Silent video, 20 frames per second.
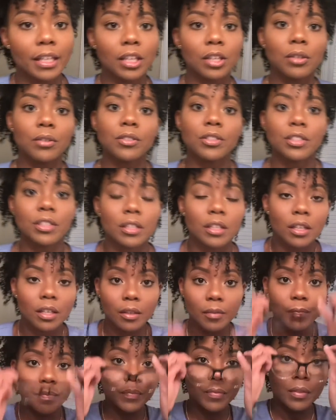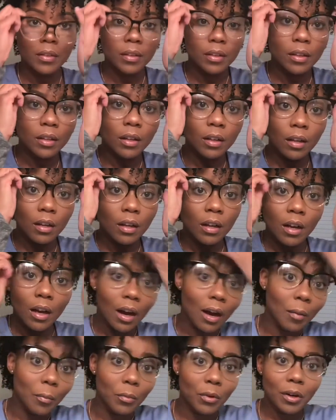then usually
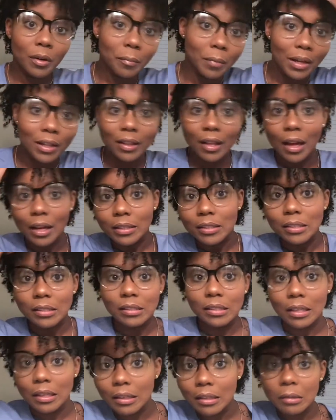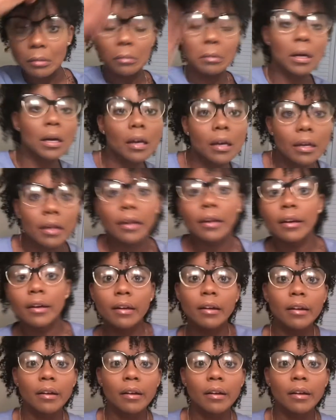I'm wearing my glasses anyway,